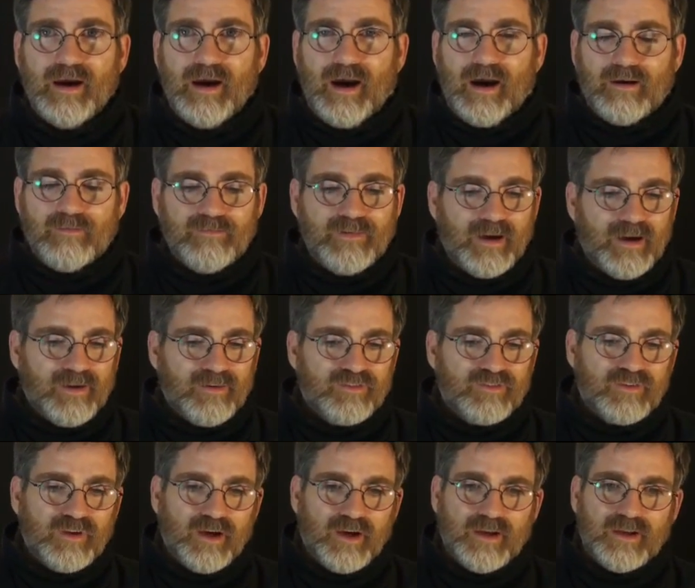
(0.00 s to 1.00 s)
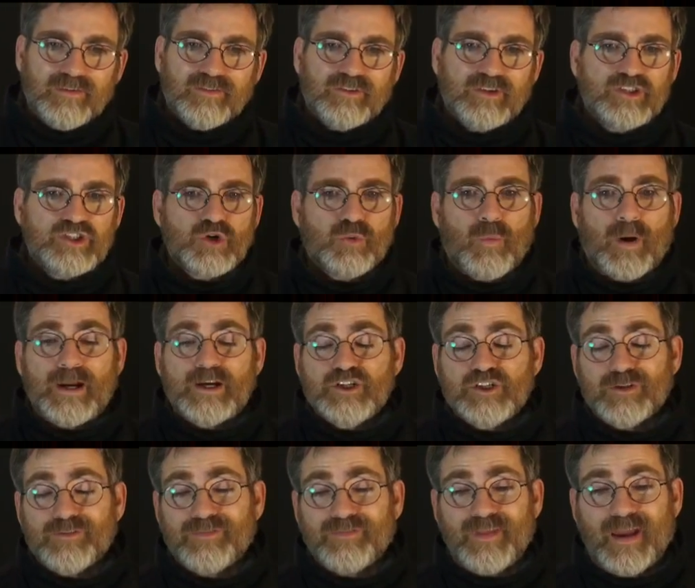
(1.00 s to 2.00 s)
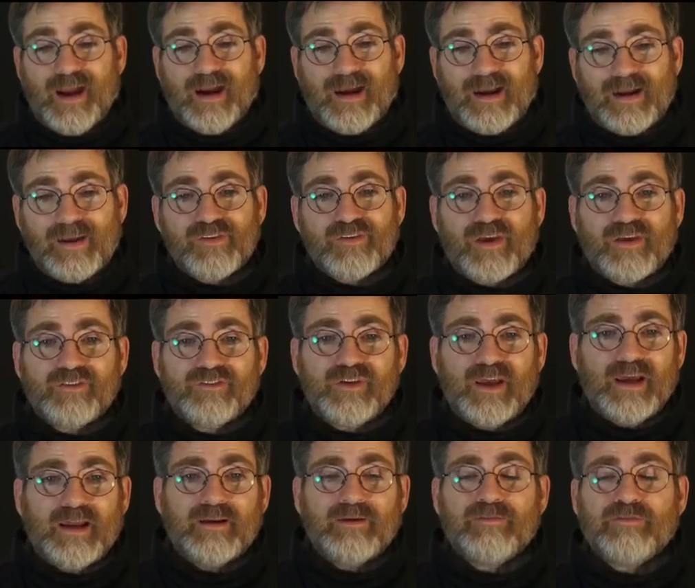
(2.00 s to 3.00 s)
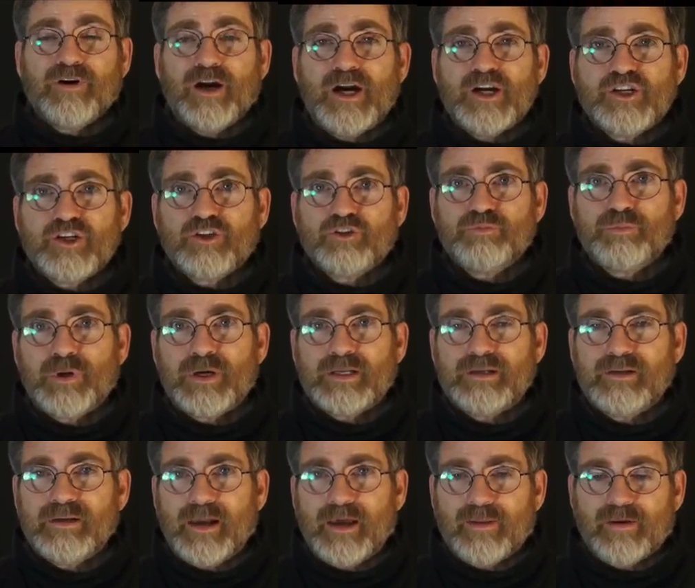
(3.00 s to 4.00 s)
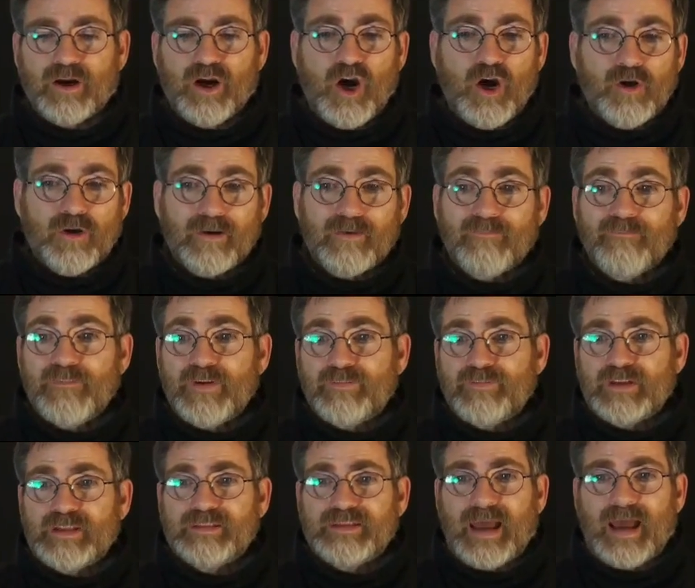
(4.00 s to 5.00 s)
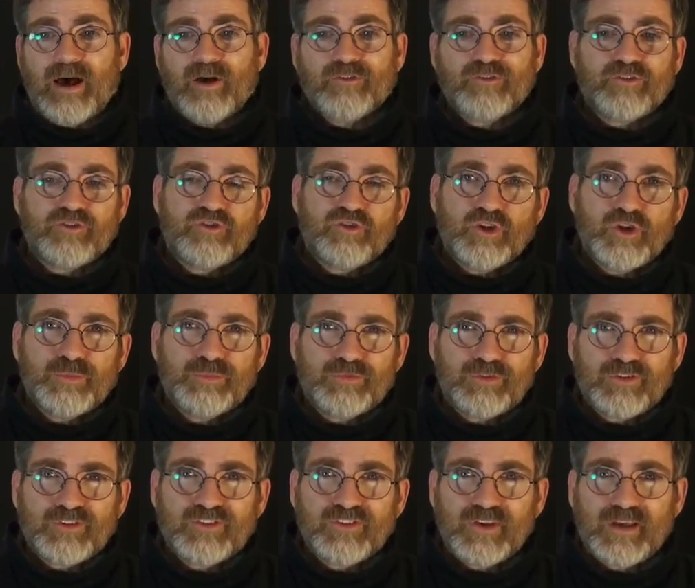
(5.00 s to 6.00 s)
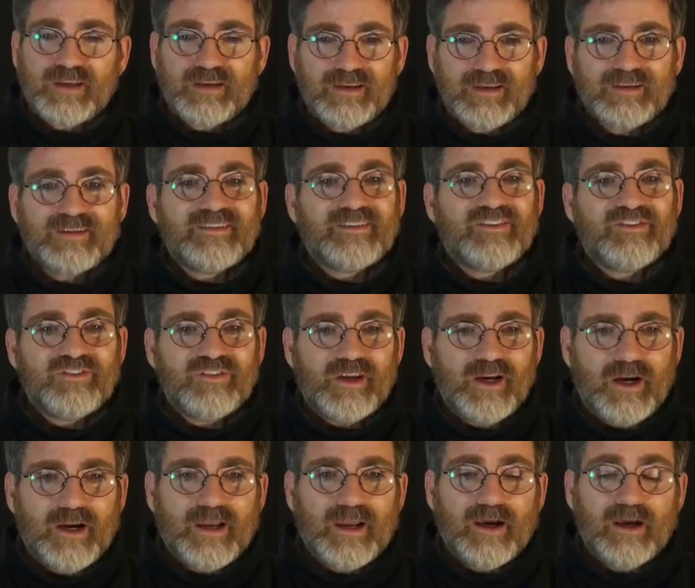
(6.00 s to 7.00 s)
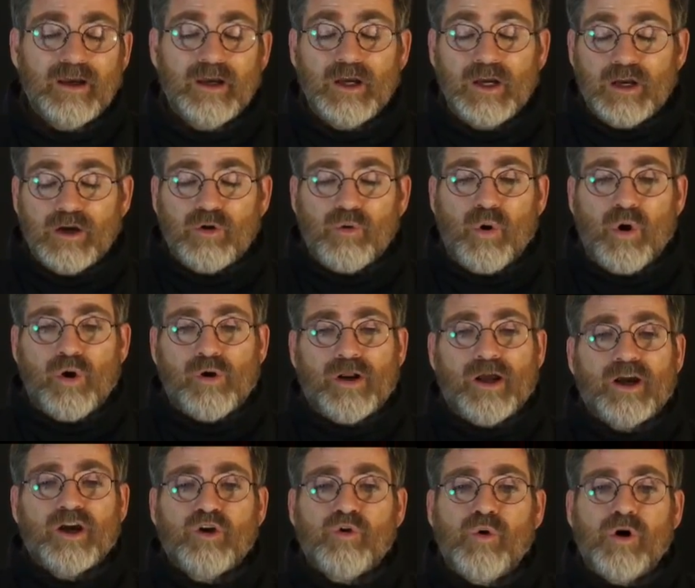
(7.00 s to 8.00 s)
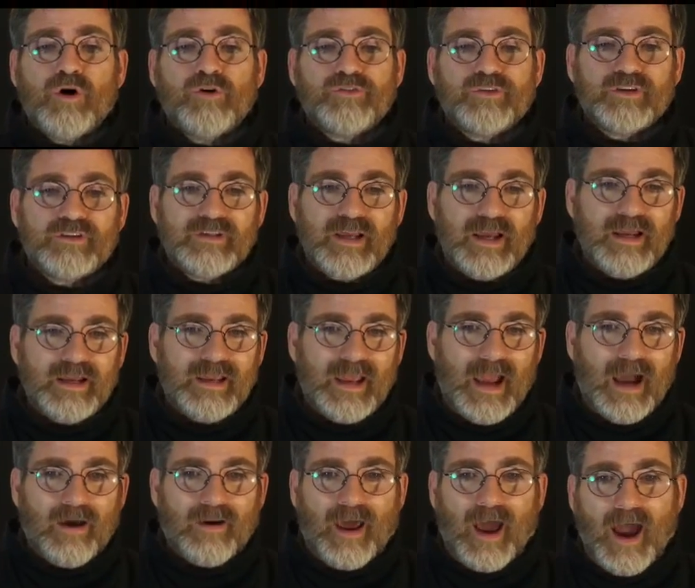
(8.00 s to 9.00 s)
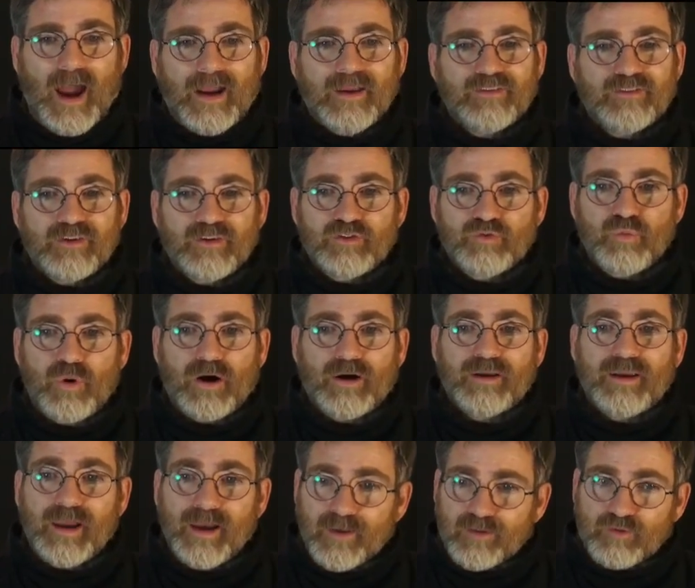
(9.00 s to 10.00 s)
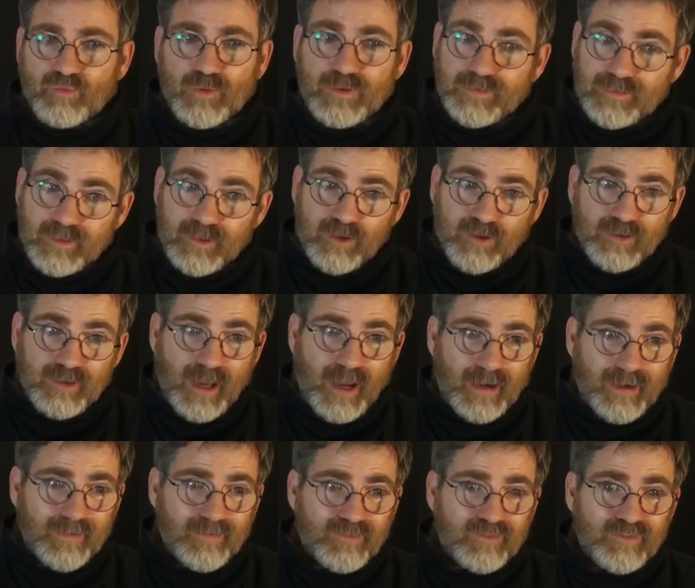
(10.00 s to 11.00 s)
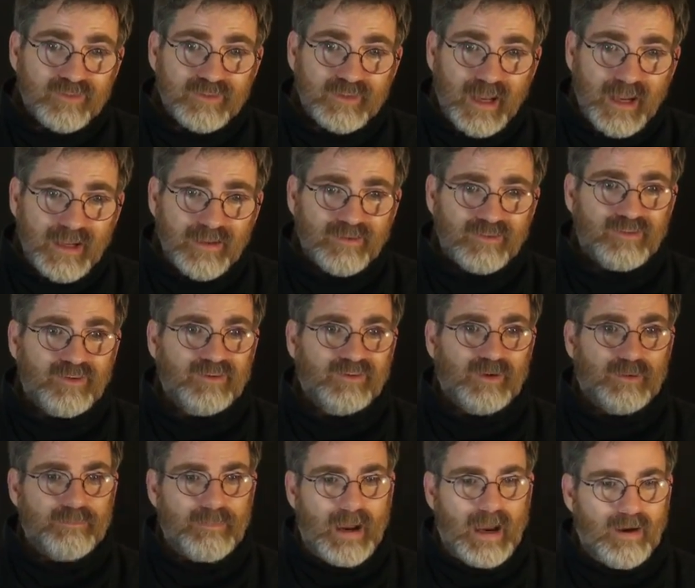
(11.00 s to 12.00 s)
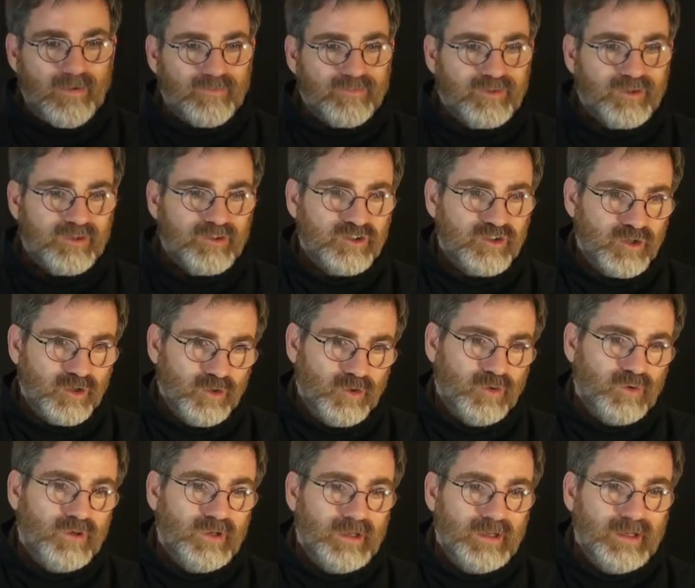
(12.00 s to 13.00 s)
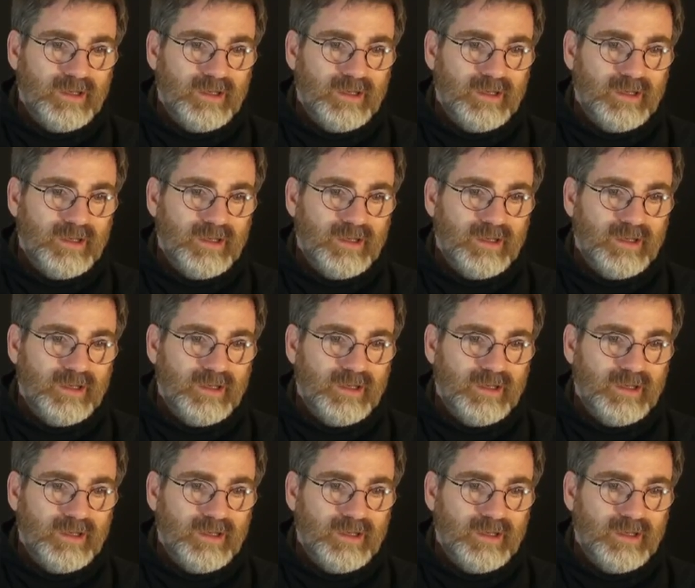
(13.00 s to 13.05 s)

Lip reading: Very serious situation there. And as I said, if Russia is putting together 150,000 troops to send into Syria, quote unquote, to take out ISIS, well, guess what the United States is about to do?